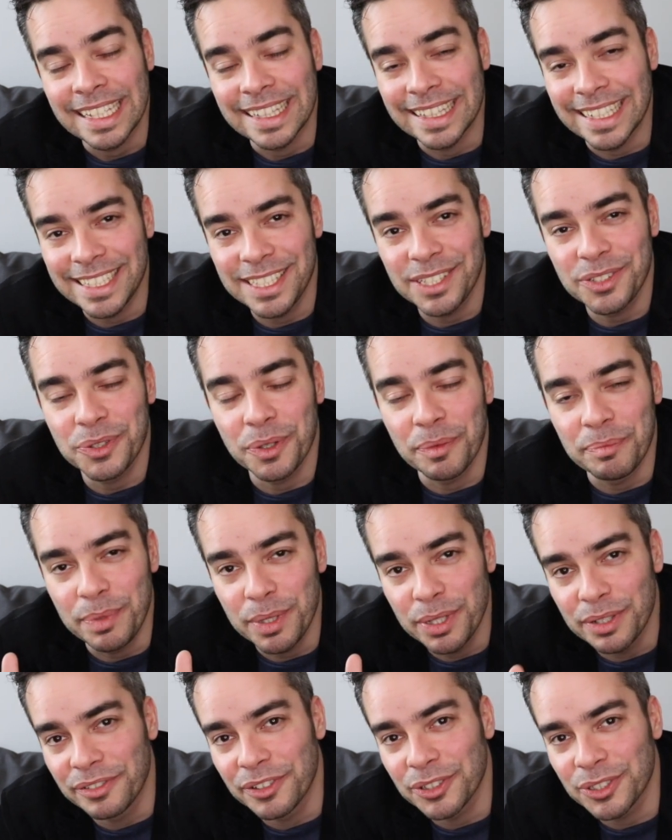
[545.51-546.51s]
listen to a
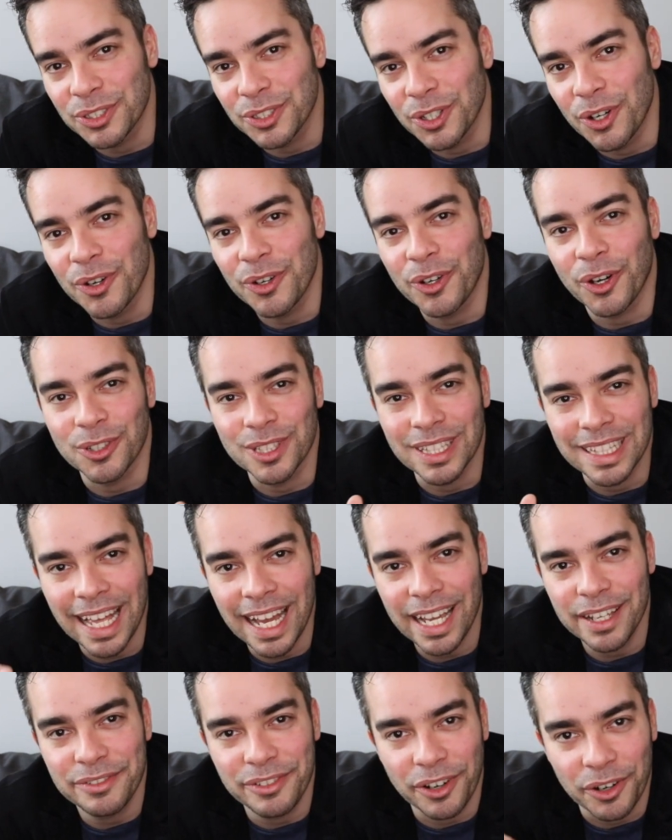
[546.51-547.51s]
beautiful song called
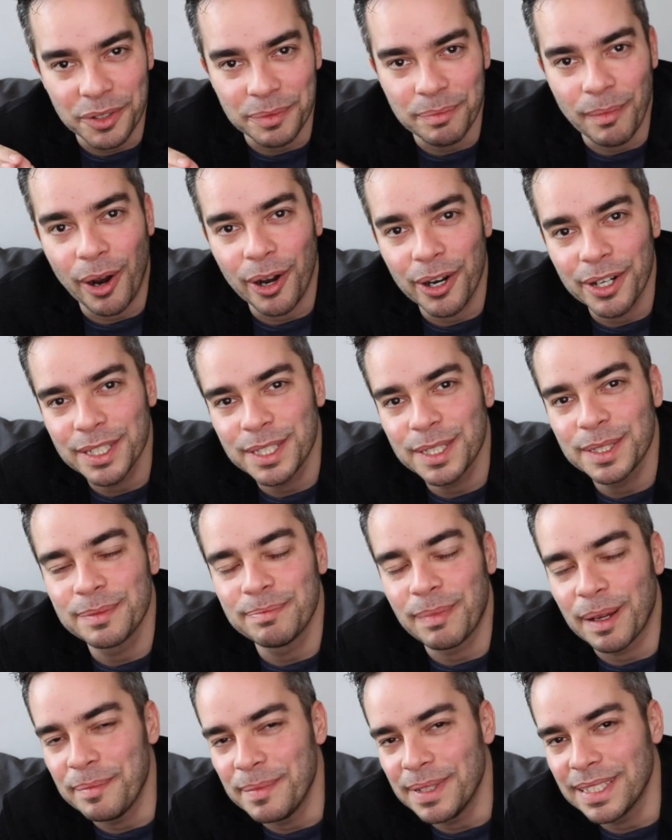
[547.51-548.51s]
Life on
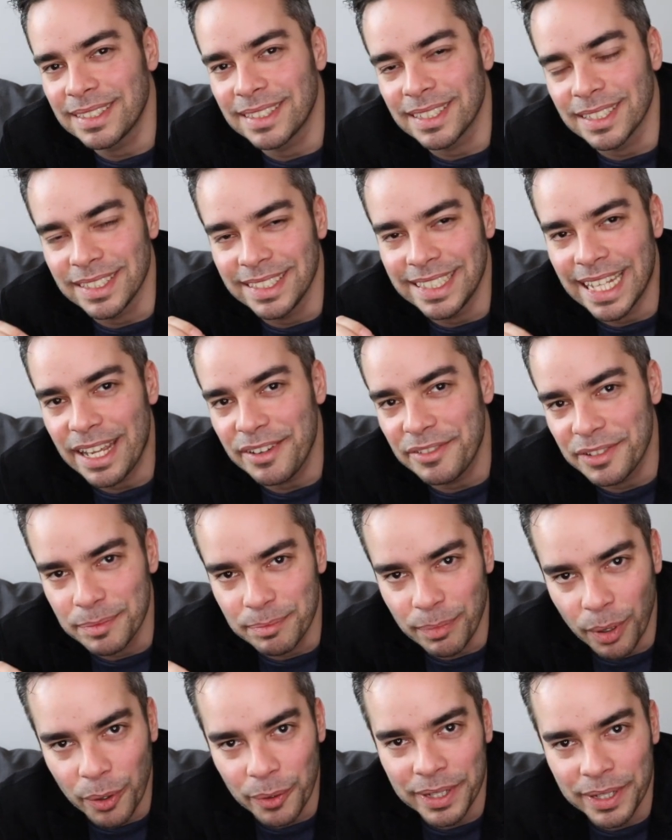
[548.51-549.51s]
Mars by Mister
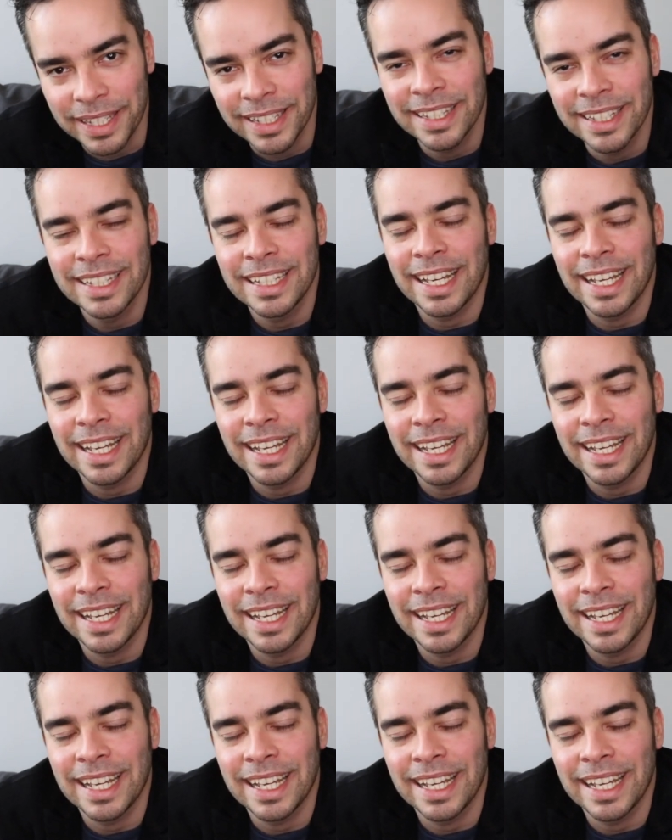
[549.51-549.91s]
David Bowie,